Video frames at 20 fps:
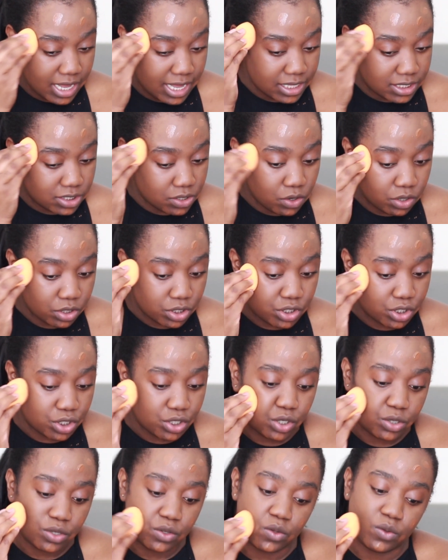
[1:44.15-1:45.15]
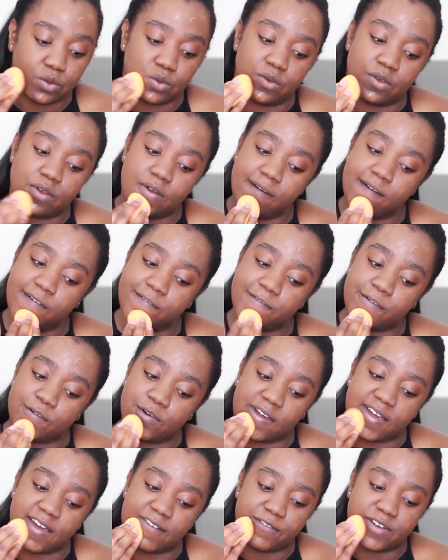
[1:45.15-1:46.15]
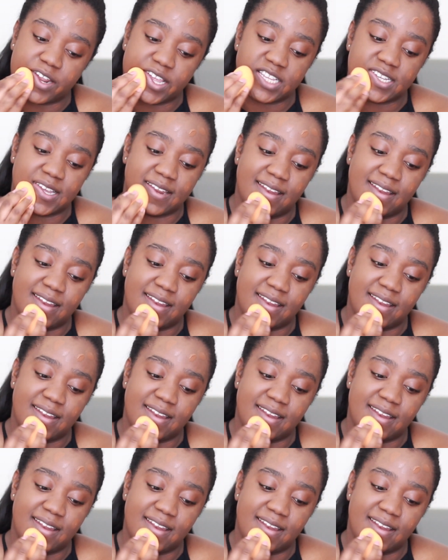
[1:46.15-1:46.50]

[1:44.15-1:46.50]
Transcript: It's not too full coverage